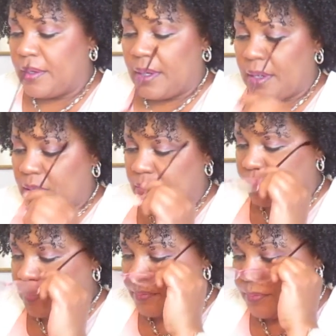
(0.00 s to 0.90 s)

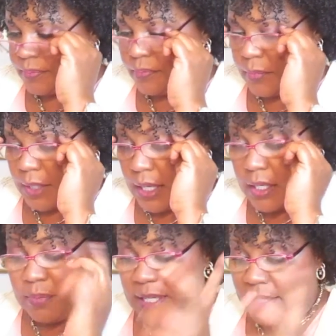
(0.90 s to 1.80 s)
Um, and then
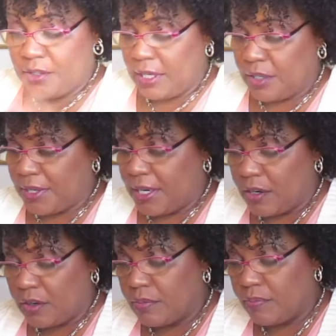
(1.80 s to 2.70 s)
many other
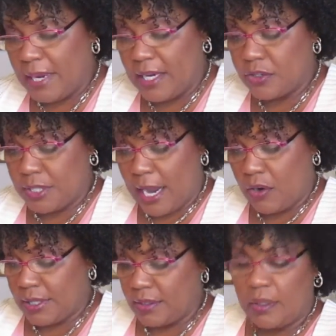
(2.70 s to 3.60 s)
healthcare payers now
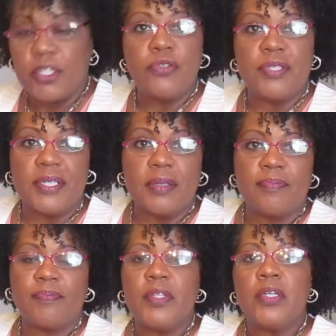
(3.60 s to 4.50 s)
are, are using them.
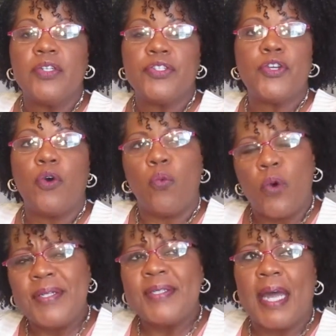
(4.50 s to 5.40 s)
So
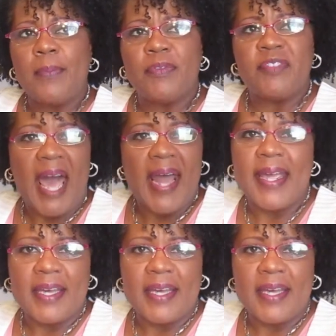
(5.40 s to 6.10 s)
what type of data